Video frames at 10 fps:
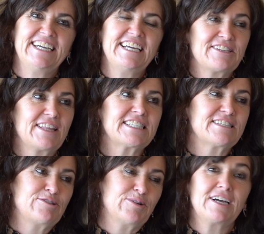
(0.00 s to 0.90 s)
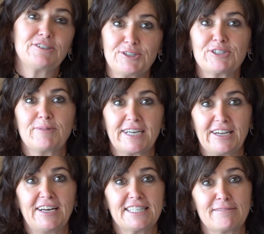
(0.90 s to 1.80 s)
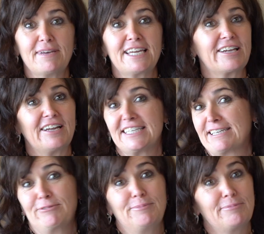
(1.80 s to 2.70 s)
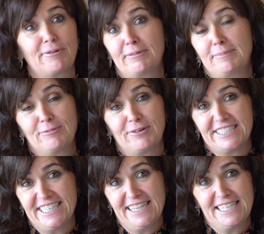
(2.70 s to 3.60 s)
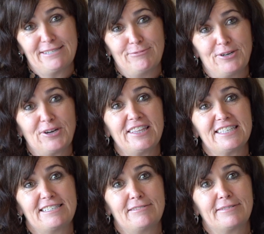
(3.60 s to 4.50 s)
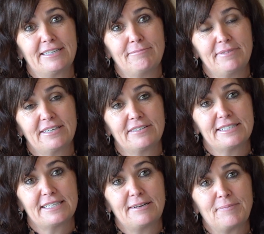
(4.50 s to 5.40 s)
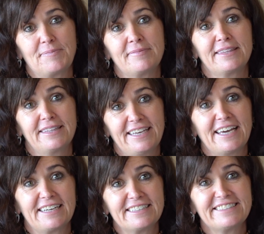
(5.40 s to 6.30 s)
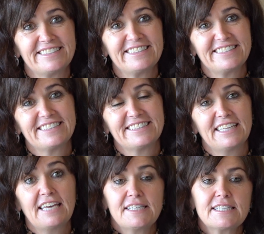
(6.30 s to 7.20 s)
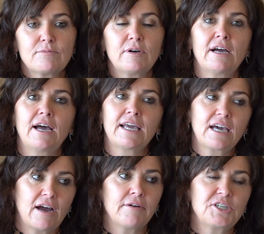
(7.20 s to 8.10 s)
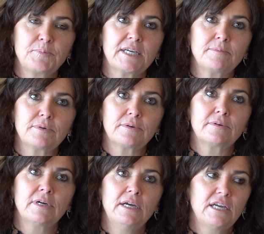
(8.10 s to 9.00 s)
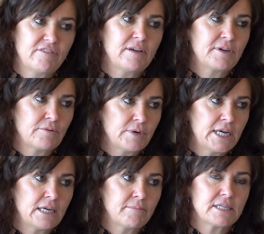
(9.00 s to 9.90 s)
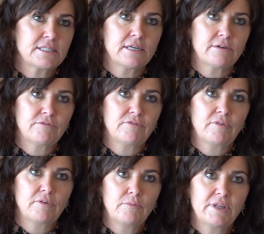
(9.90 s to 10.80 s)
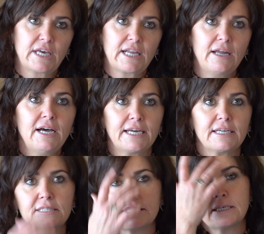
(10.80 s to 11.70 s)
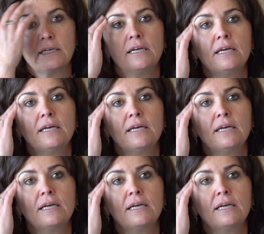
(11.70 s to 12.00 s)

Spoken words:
So that's a story I do to my clients, and many clients that would be probably watching this would know this story because, And this is why I encourage people, if I'm in a reading myself with a client,